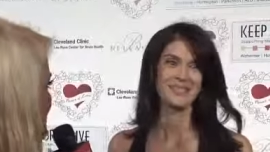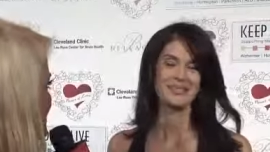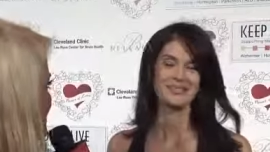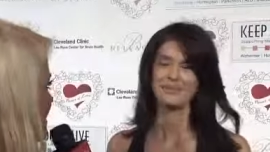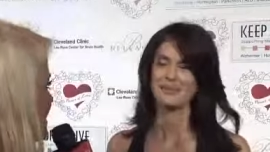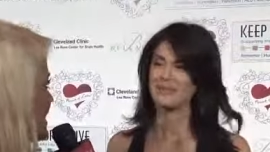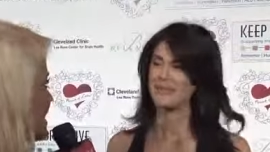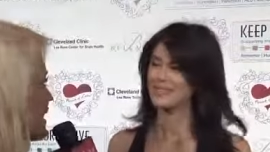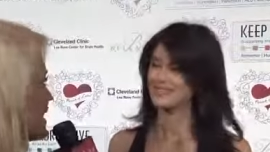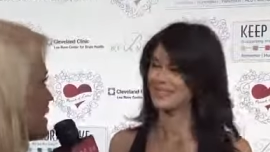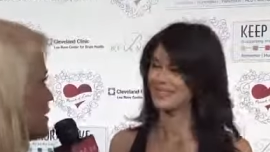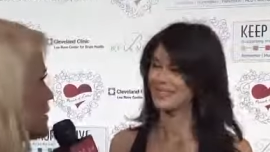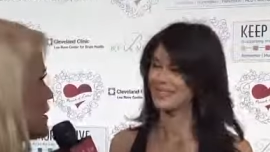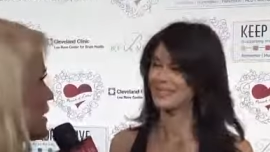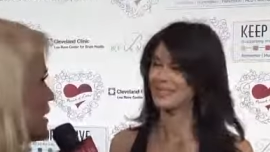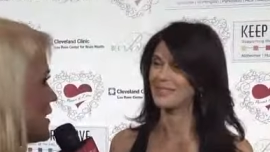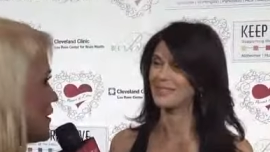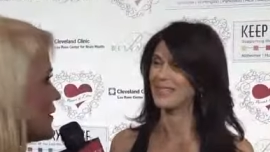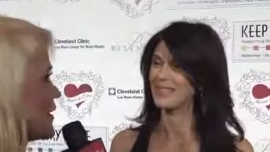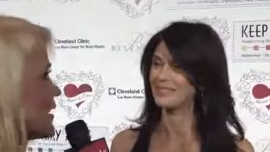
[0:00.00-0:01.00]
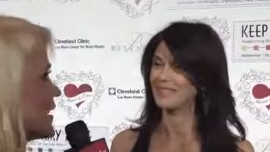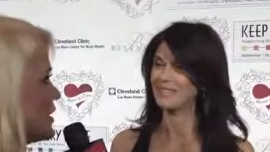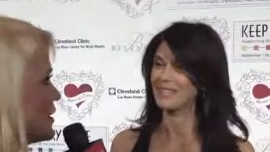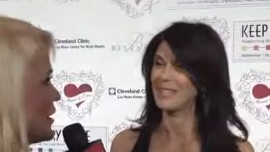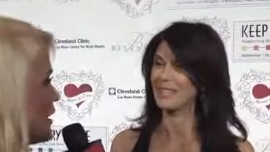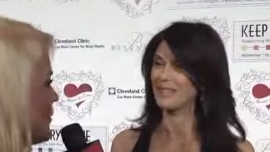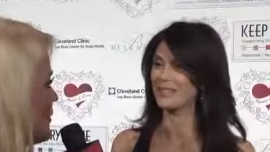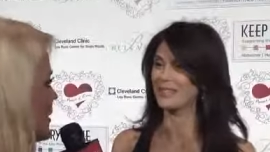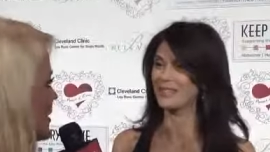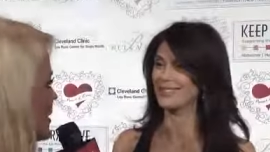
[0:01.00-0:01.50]
What is this kiss with Eva? Can
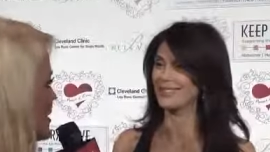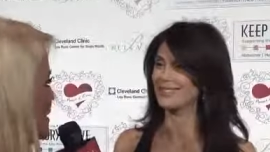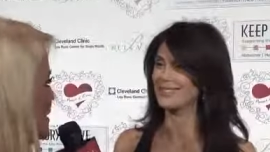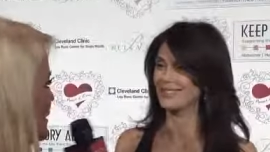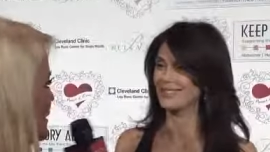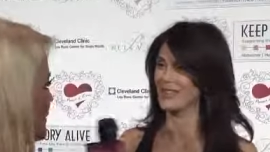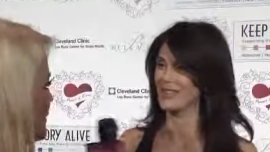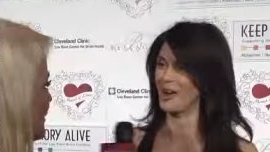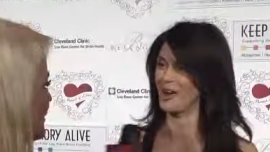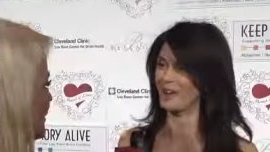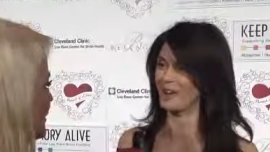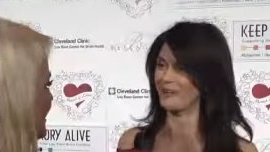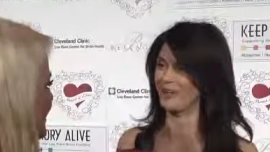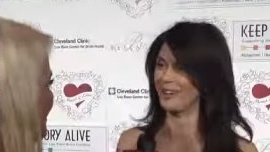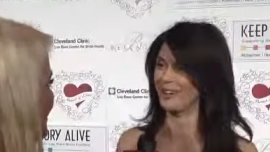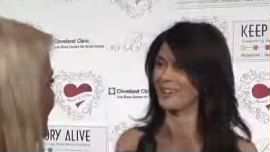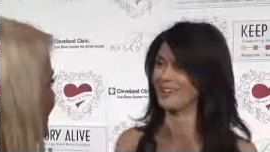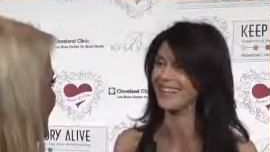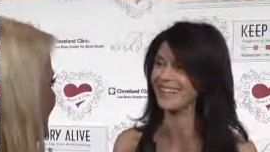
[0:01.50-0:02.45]
you give me the scoop? Talk about.